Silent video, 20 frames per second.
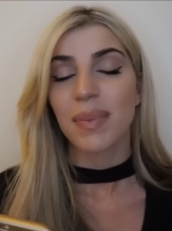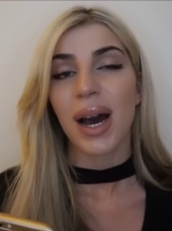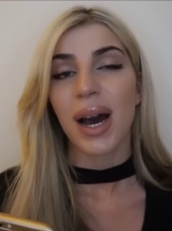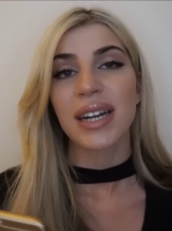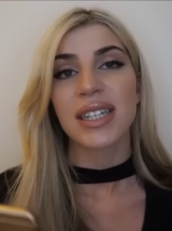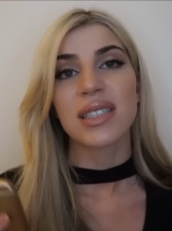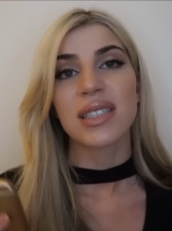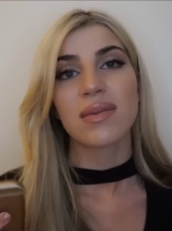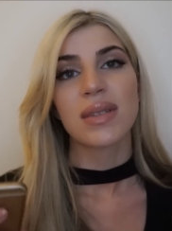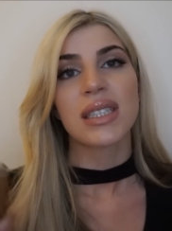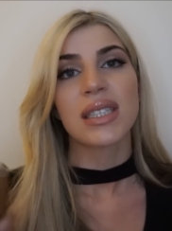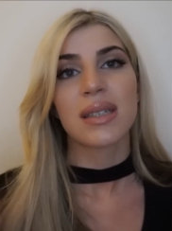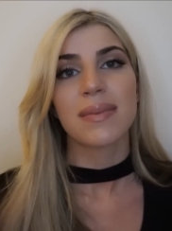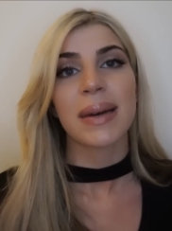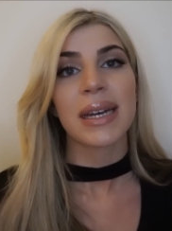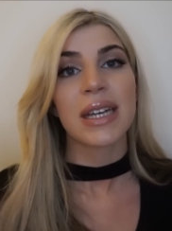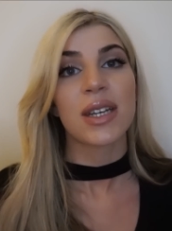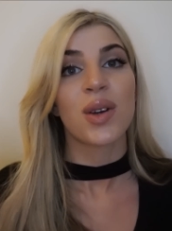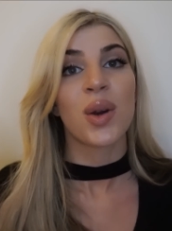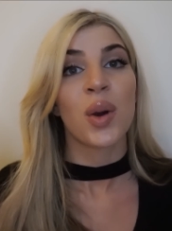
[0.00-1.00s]
but I just wanted to
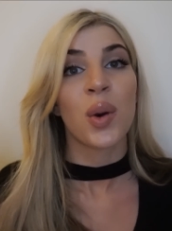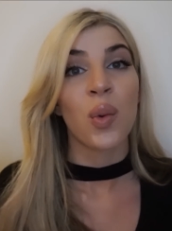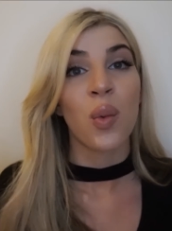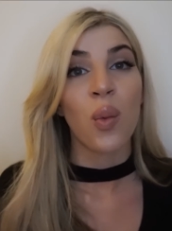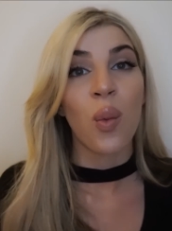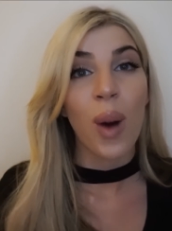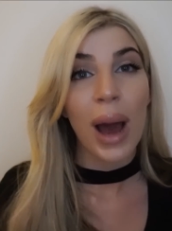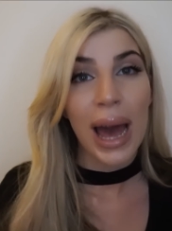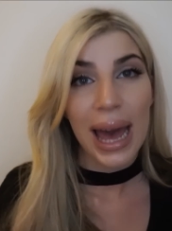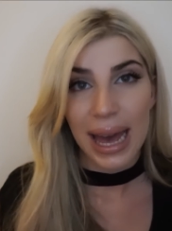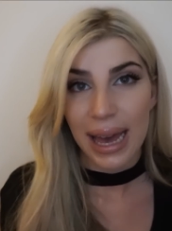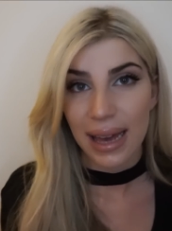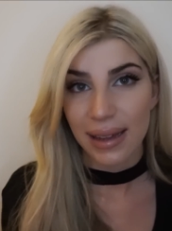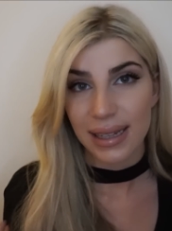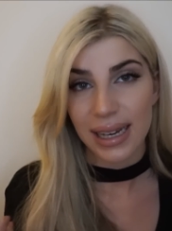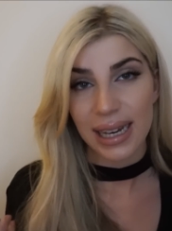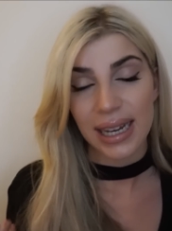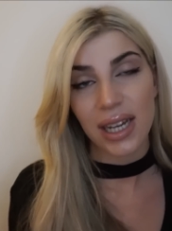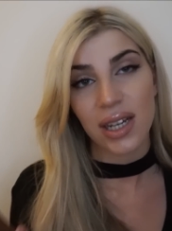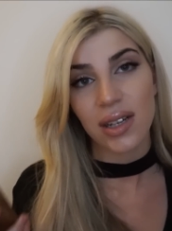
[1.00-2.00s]
make you aware
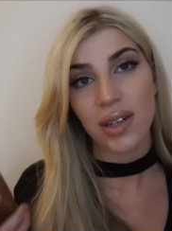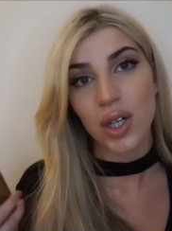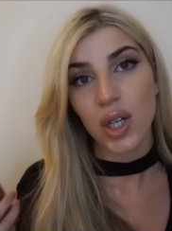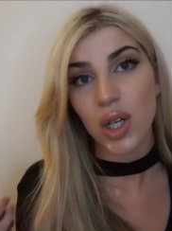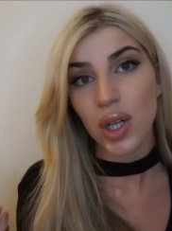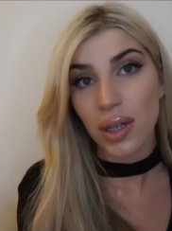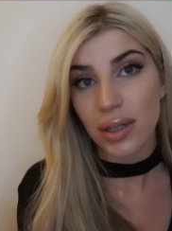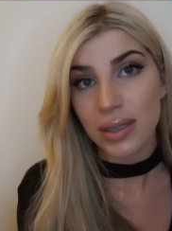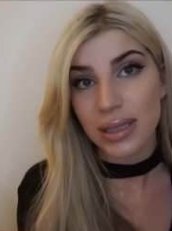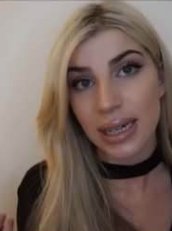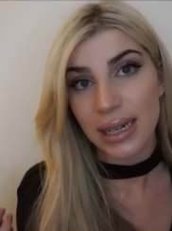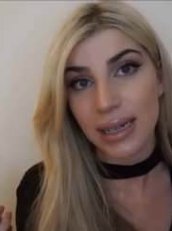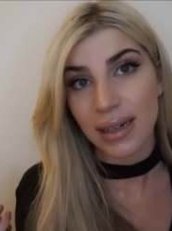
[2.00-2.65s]
that it could